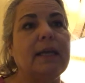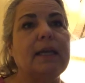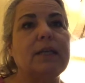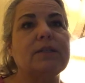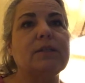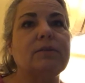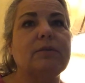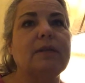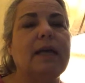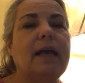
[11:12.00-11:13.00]
So,
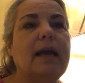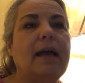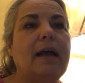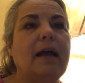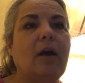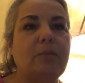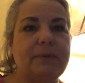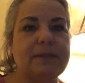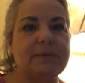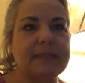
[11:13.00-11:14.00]
hope
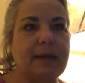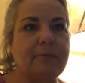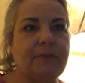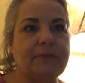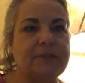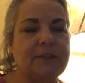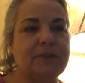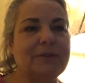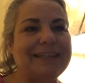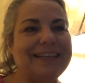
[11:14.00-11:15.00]
this was helpful to
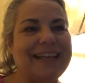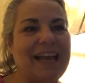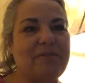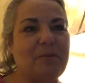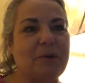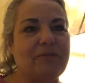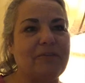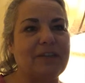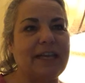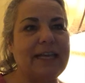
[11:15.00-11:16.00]
you. Have a
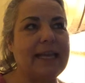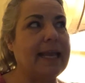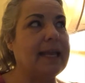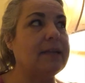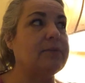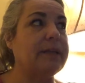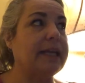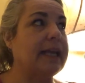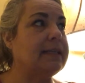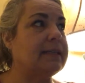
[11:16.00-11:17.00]
wonderful night and
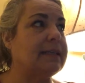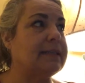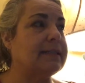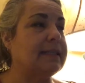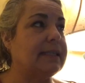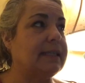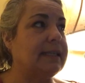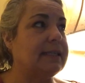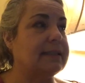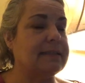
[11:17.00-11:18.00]
weekend, as it
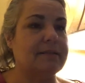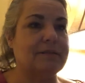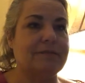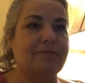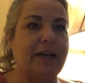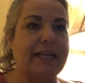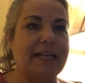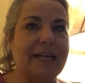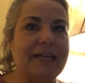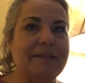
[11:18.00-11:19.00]
is Friday
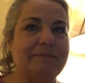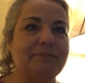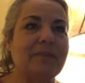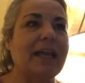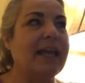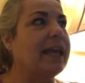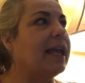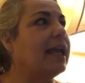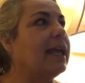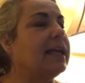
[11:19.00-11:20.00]
night.
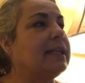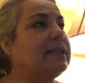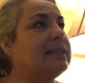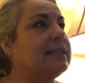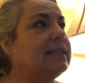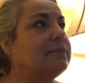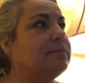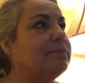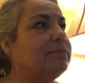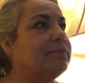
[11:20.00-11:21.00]
And
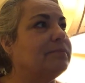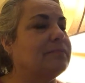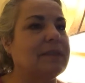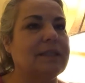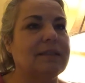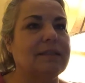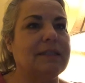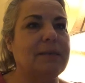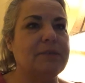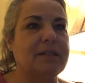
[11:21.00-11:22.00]

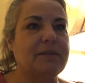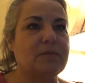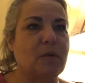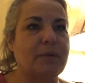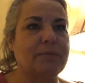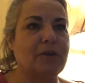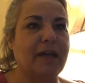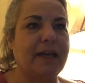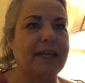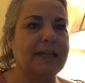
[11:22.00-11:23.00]
keep yourselves warm and
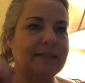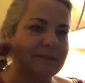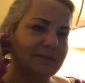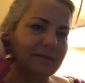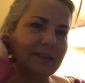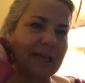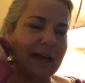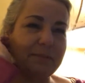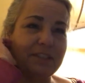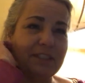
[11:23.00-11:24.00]
dry, and
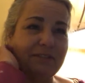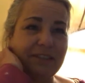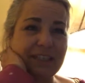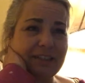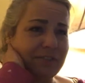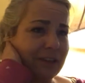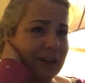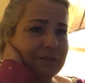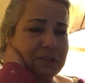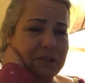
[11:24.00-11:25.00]
happy shoveling if you
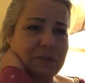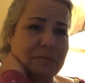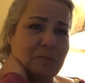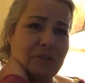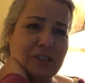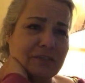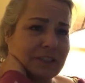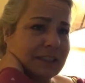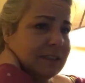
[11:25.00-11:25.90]
have to do some more shoveling.